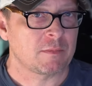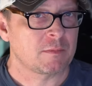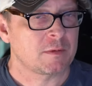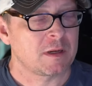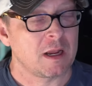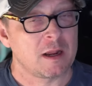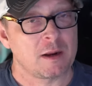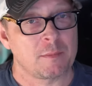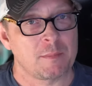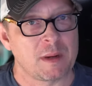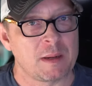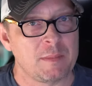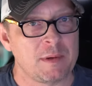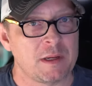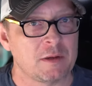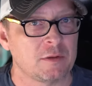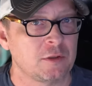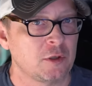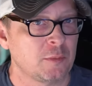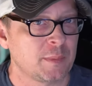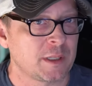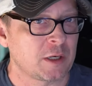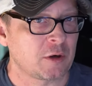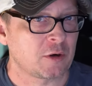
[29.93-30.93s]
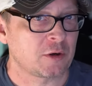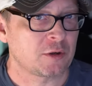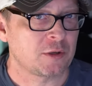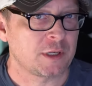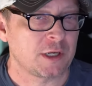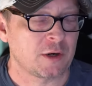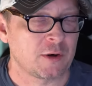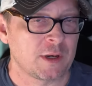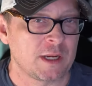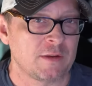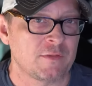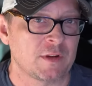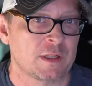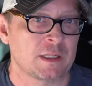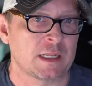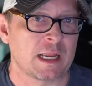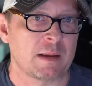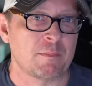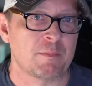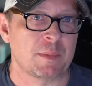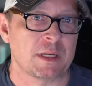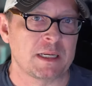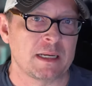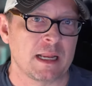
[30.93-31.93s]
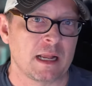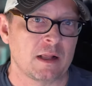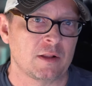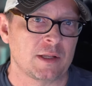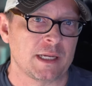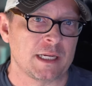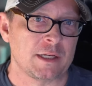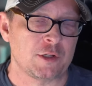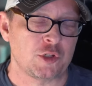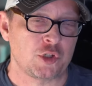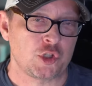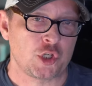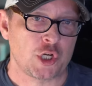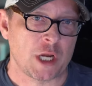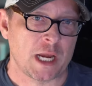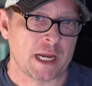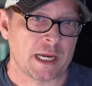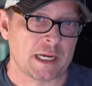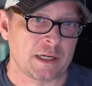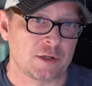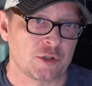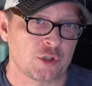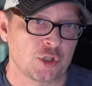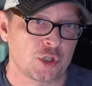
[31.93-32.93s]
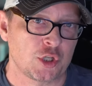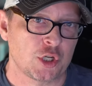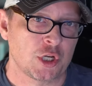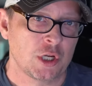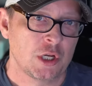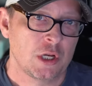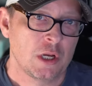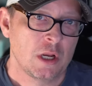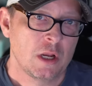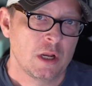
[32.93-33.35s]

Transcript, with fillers: God, maybe a little bit earlier even, that Benelli changed